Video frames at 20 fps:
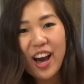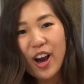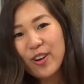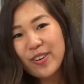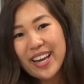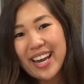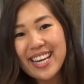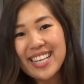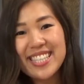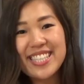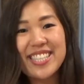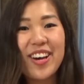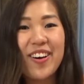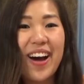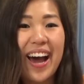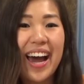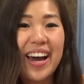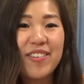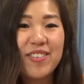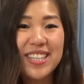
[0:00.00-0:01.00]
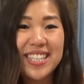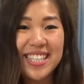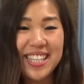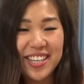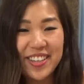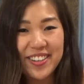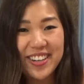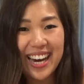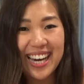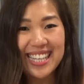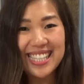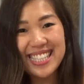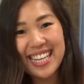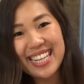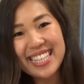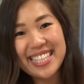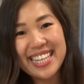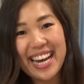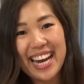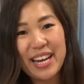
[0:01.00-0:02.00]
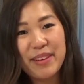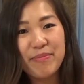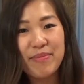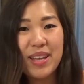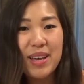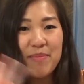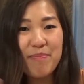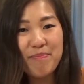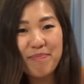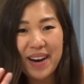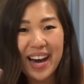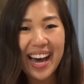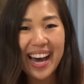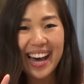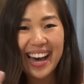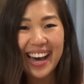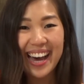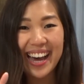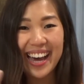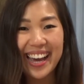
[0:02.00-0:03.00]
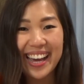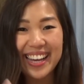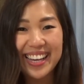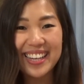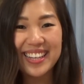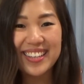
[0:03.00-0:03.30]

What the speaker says: Okay, so I will see you guys next time. Bye!